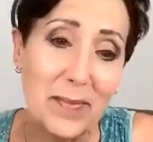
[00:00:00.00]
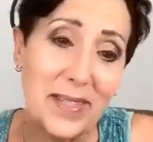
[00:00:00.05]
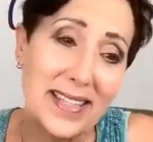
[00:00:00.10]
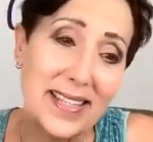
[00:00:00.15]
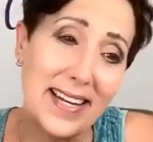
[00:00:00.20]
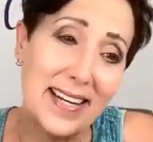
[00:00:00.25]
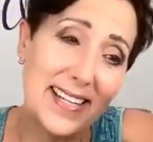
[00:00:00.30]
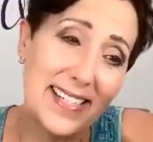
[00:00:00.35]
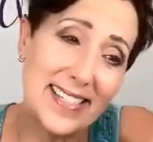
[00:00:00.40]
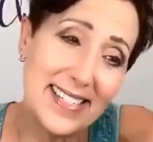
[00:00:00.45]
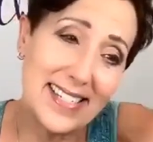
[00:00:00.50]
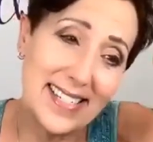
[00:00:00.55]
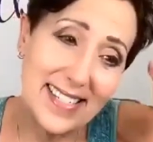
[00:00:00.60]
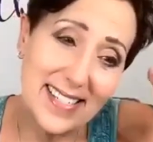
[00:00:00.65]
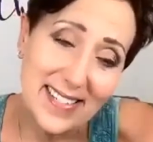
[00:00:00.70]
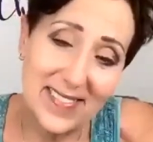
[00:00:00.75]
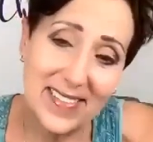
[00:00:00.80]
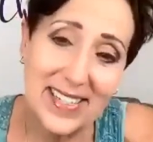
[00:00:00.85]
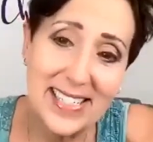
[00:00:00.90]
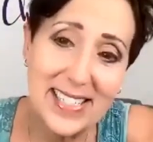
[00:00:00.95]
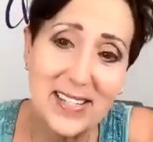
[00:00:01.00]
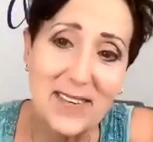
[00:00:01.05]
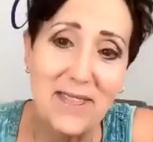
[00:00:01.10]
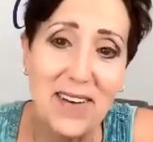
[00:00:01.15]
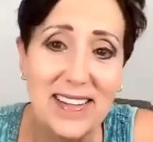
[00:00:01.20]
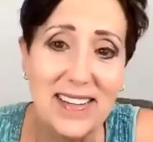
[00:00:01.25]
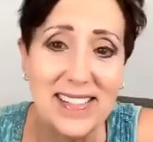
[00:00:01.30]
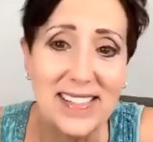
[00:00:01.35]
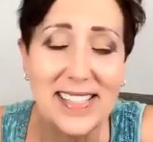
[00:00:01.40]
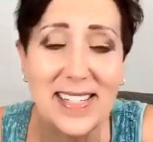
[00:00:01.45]
But then as soon as she
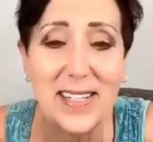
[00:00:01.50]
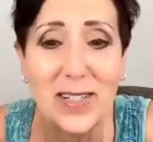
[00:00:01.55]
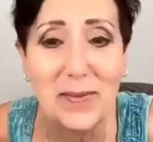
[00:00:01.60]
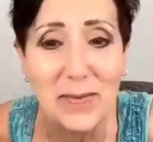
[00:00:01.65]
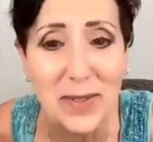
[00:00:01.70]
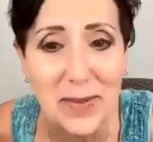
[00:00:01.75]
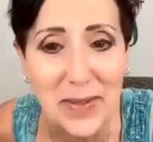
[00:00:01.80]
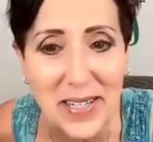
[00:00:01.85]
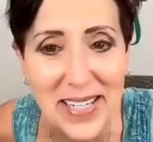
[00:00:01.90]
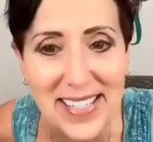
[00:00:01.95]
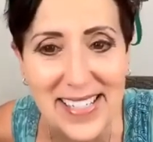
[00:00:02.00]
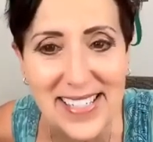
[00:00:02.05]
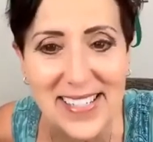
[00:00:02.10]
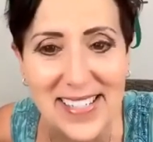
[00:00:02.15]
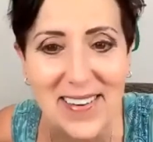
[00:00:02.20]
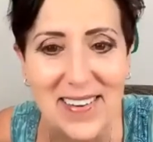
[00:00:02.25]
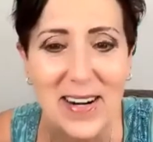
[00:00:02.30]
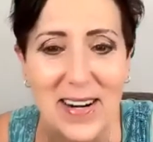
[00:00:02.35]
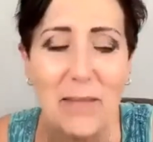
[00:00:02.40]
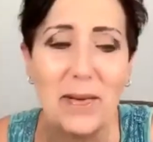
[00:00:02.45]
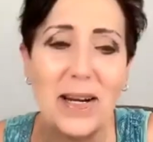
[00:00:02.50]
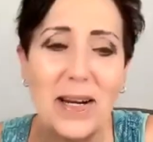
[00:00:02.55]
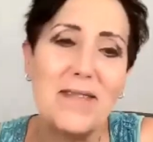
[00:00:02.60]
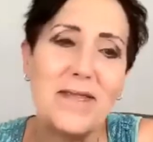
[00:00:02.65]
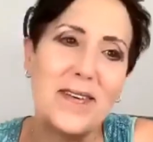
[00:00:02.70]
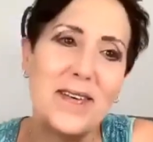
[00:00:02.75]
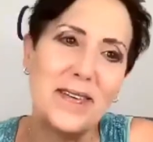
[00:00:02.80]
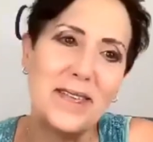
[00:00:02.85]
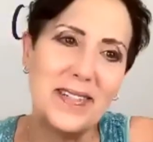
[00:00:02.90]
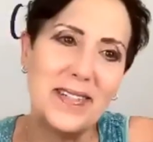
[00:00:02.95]
volunteered, Marina showed up and I
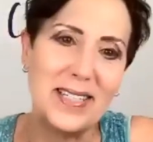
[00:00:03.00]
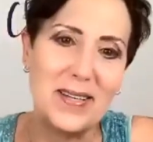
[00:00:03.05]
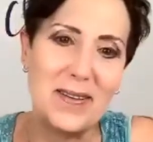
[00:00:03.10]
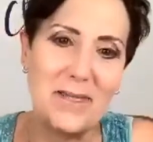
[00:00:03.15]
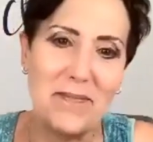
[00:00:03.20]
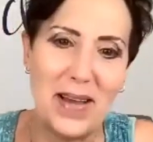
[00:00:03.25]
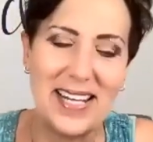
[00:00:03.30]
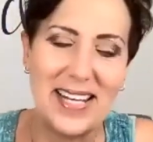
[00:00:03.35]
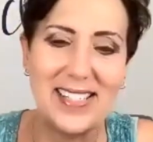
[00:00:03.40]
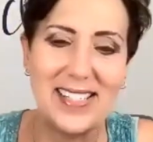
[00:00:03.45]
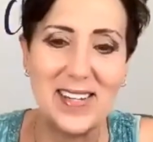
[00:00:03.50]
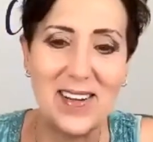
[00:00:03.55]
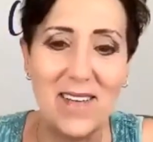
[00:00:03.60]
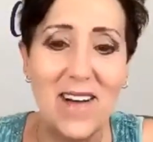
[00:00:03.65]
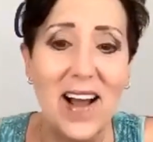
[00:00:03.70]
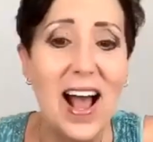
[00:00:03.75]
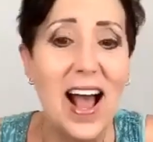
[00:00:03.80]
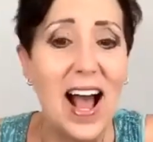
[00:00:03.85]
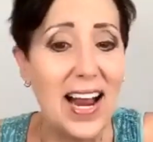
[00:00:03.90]
felt really bad. So